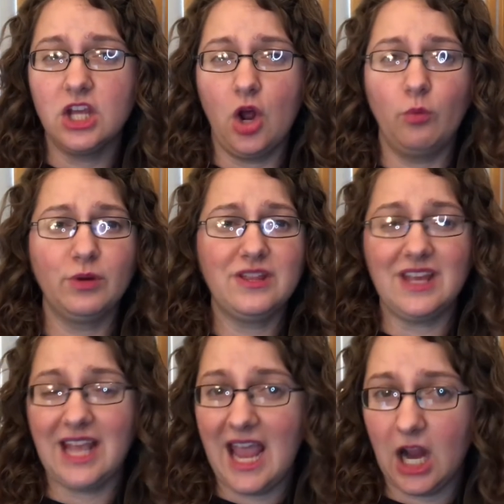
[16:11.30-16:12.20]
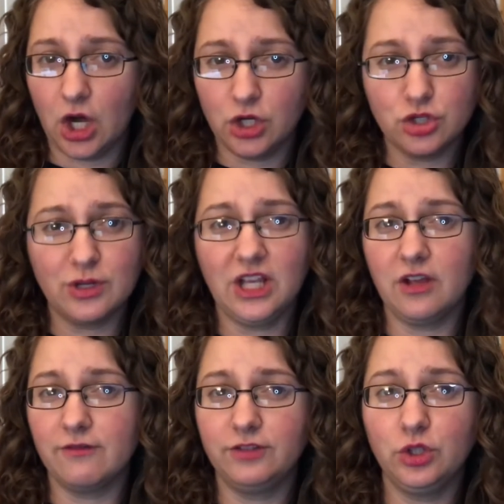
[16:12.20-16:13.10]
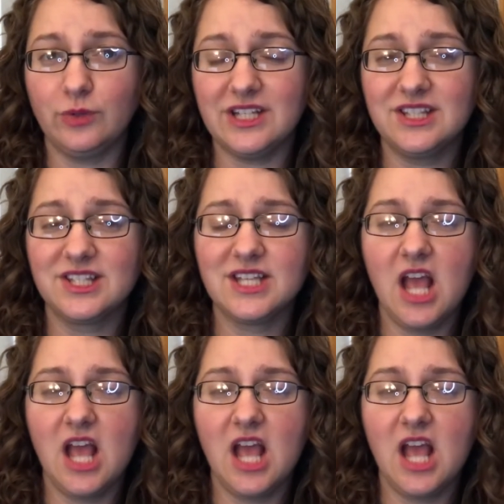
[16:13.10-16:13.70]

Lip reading: breathing air and drinking fluids,